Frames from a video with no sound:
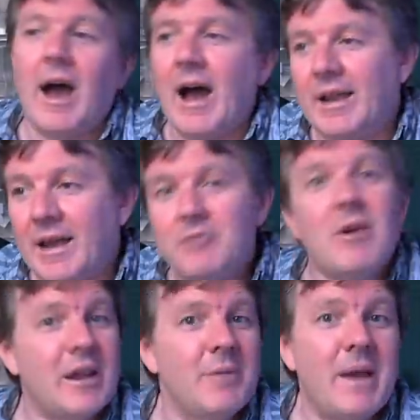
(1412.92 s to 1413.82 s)
And I
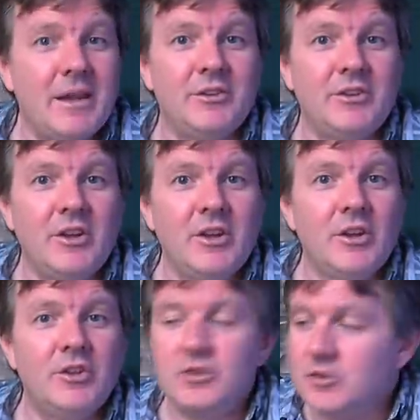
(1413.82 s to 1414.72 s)
recommend
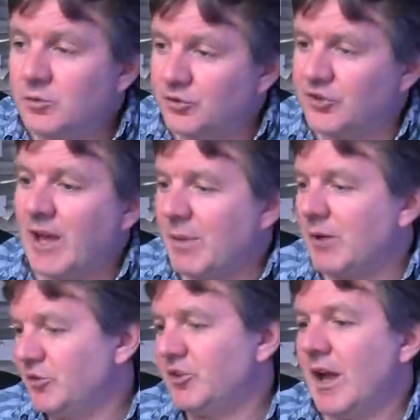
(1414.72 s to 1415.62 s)
that you step
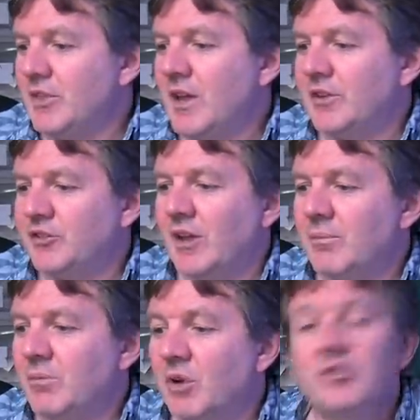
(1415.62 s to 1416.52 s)
outside that
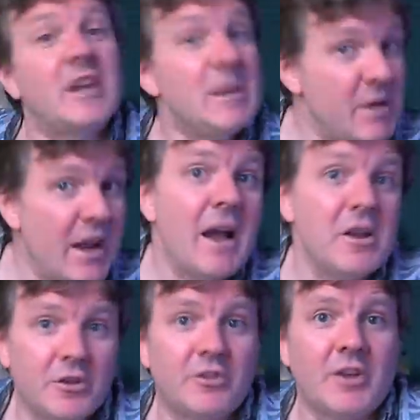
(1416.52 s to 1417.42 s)
sandbox. Keep an eye
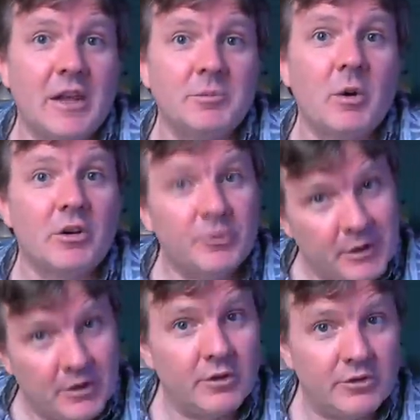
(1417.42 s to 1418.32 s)
on the sandbox,
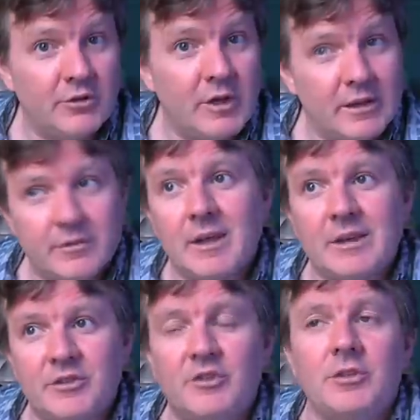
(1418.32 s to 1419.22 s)
because it,
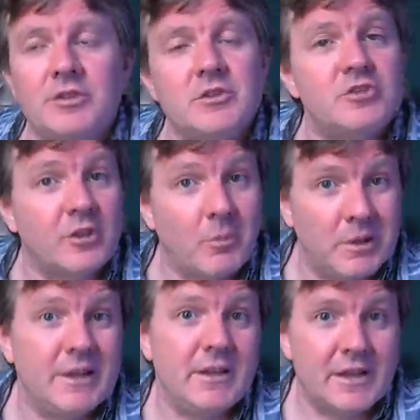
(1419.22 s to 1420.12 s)
it's not that you should
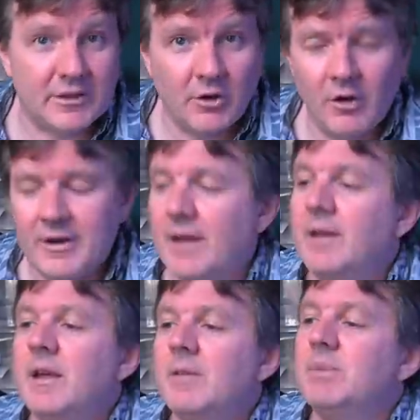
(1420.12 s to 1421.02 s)
completely ignore it.
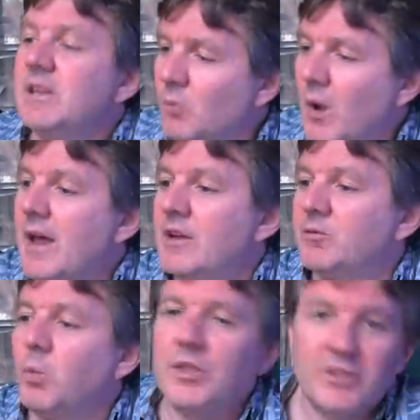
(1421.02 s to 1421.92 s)
Be aware
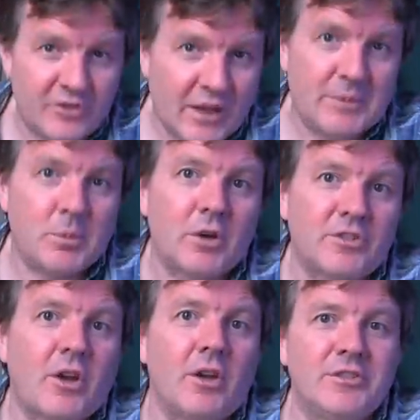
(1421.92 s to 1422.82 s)
of what the
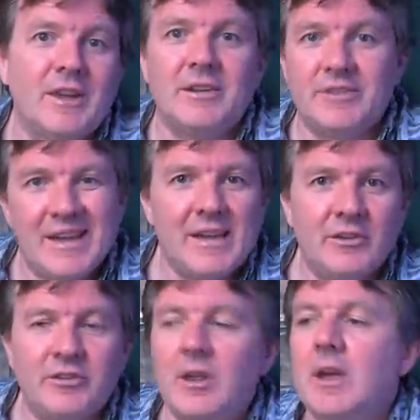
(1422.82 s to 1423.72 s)
sandbox content
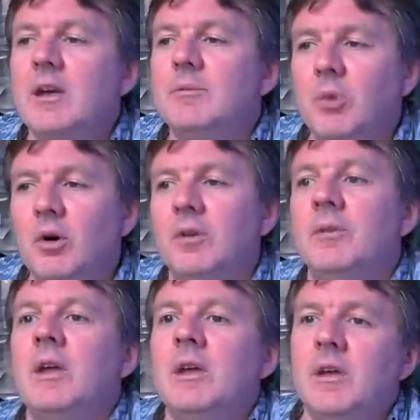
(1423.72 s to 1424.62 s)
is,
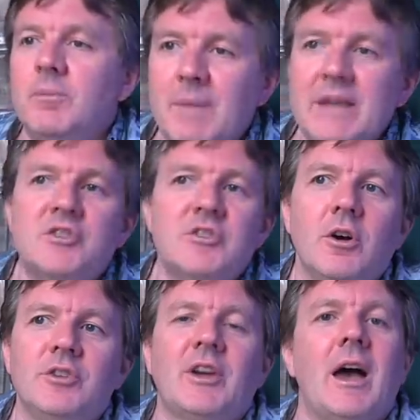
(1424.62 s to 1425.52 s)
but make
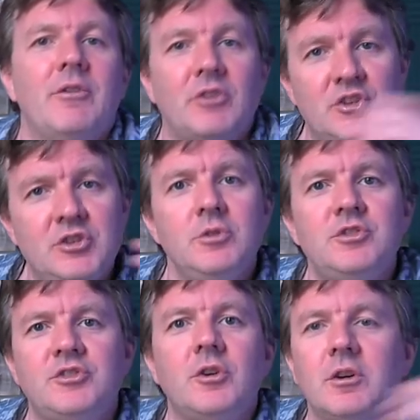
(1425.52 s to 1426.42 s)
sure to have a
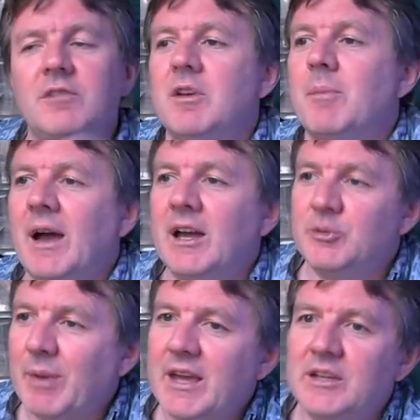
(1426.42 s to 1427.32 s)
huge chunk of your
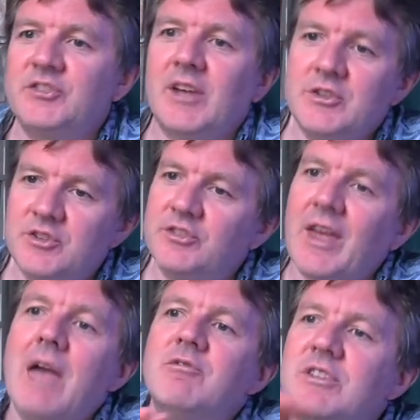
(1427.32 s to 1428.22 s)
mind paying attention
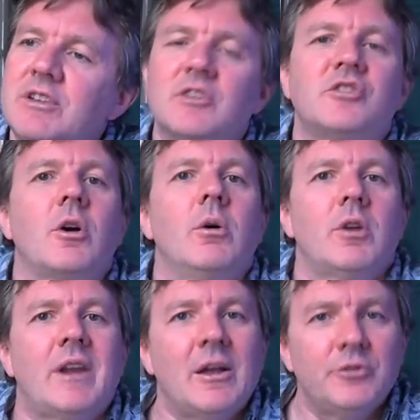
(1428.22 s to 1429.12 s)
to everything that's
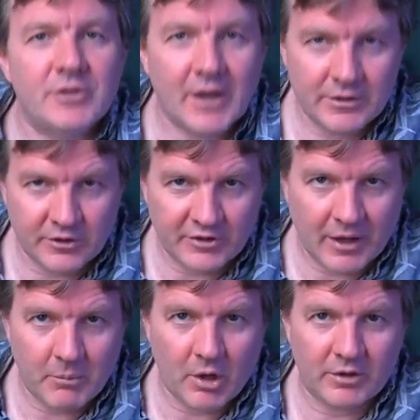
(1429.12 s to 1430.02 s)
going on outside the
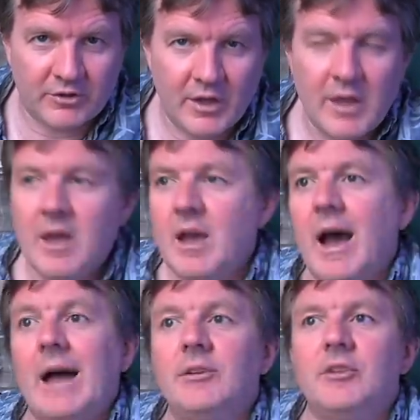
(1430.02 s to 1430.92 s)
sandbox.
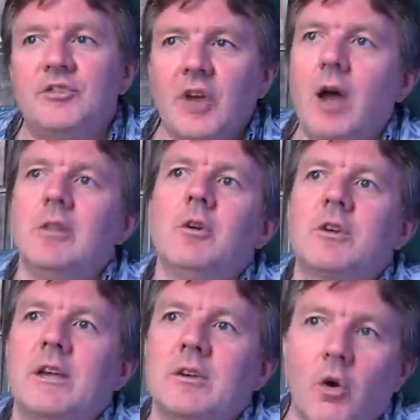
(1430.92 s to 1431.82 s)
And start
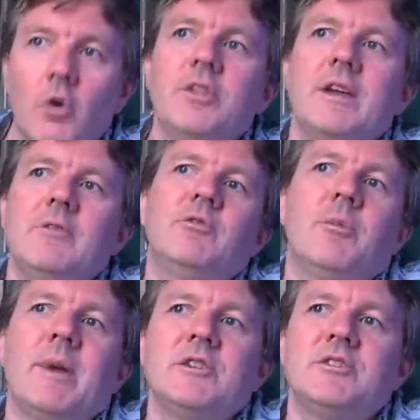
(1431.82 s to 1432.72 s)
looking at other
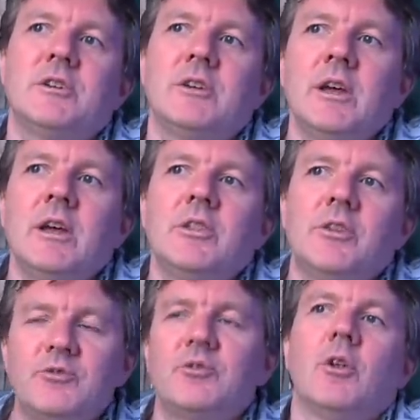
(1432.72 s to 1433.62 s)
information
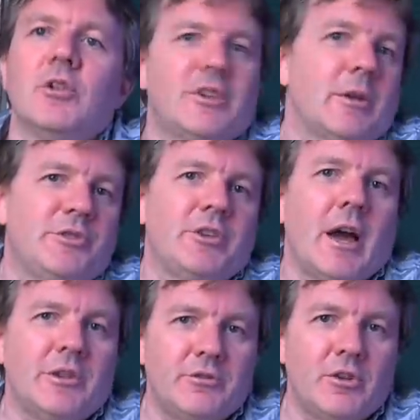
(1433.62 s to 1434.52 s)
that falls
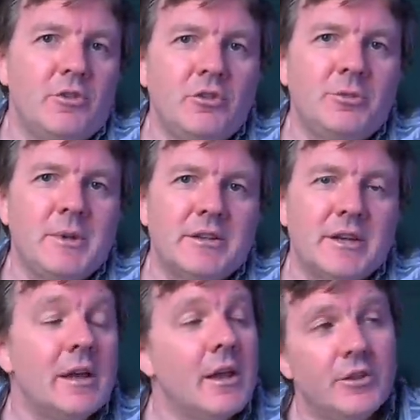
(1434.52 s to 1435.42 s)
outside of the news
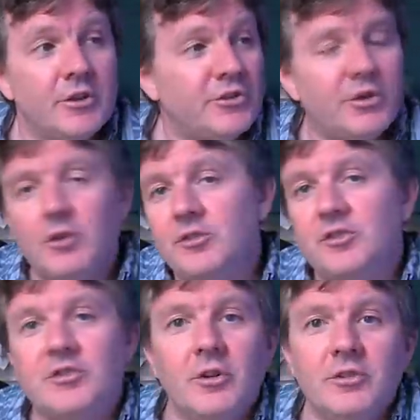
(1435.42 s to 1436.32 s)
media. There's tons
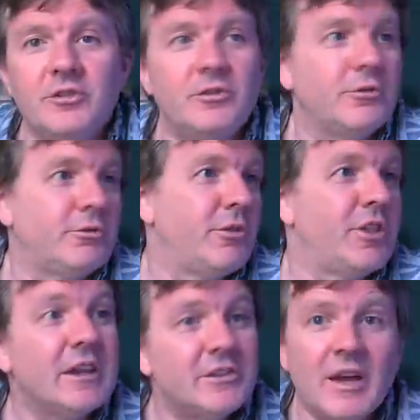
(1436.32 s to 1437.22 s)
and tons of
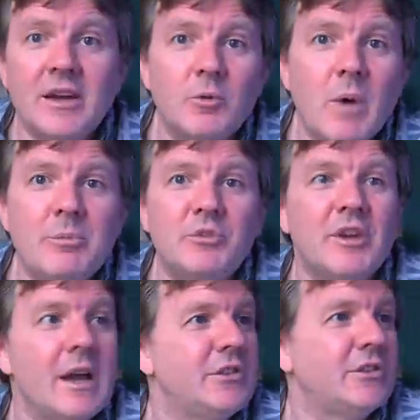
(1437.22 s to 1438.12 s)
think tank
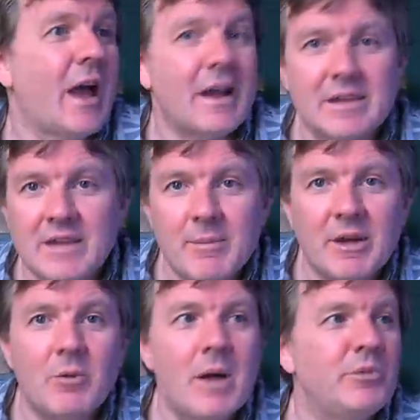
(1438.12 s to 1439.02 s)
websites,
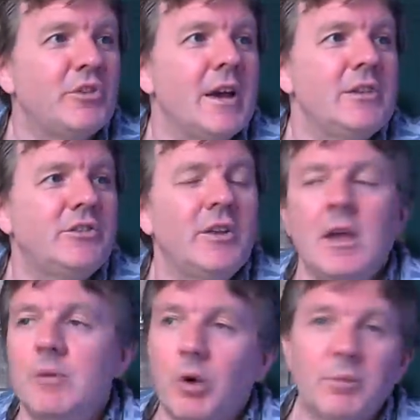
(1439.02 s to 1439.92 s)
academic websites,
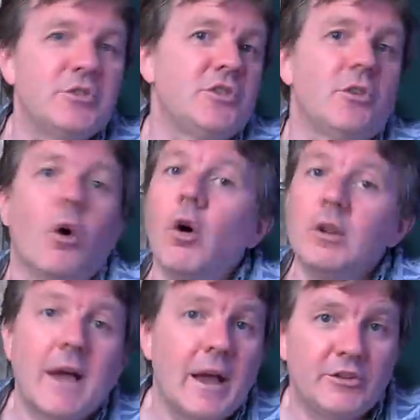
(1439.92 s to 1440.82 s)
publishing
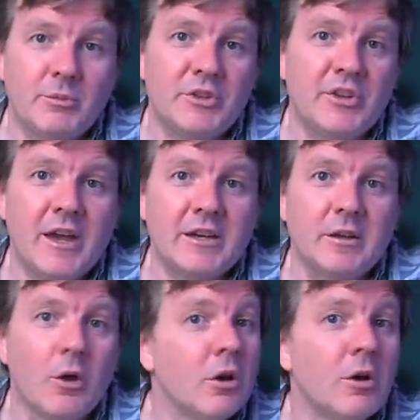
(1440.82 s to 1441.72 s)
all kinds of
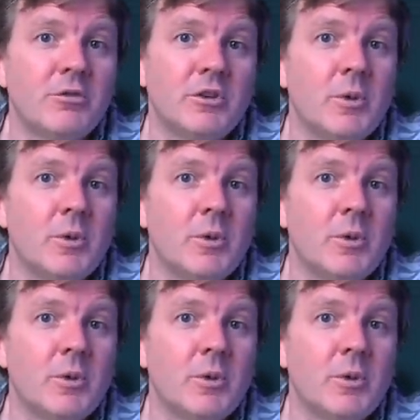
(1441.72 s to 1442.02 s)
material all over the